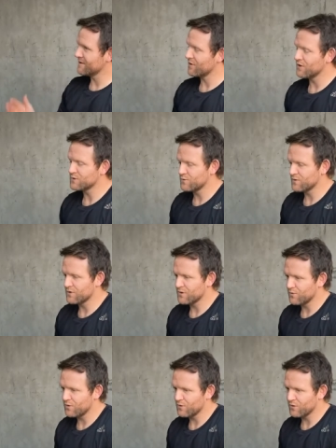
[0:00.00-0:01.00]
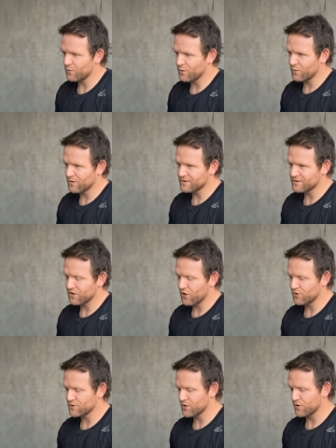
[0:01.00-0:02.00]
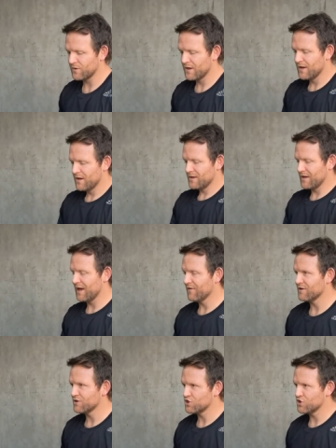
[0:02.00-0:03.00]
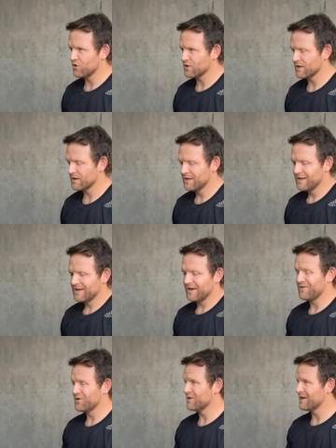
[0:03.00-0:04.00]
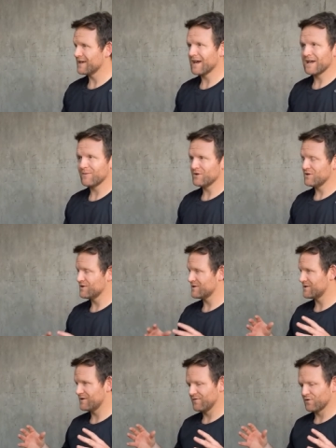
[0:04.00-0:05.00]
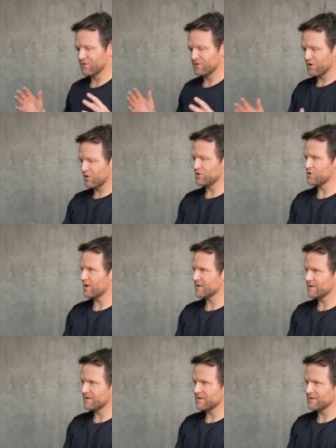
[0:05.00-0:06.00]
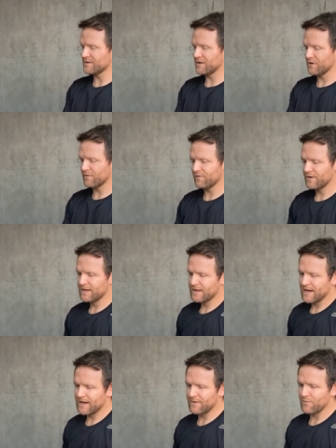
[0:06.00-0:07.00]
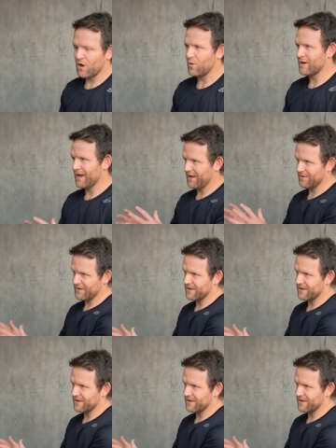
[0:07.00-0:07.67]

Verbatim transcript: it goes where, where we want it to go. So you're having a shocker. If you're in a game and you just you've got no trust in yourself, um, I would hand the